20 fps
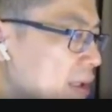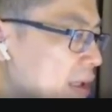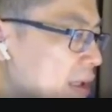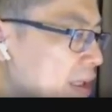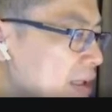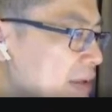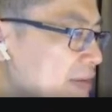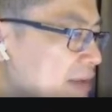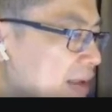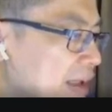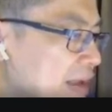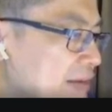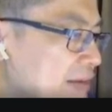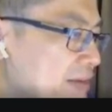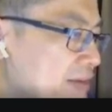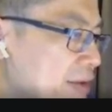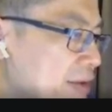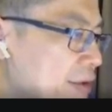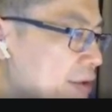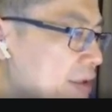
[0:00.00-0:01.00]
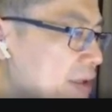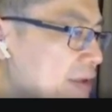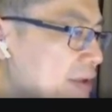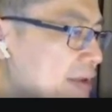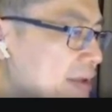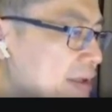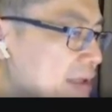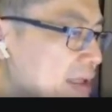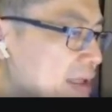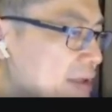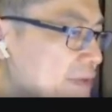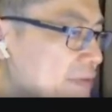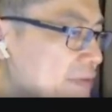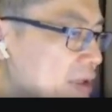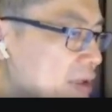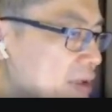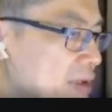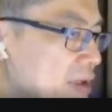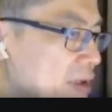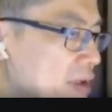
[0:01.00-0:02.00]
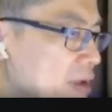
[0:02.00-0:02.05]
In this case, securities are delivered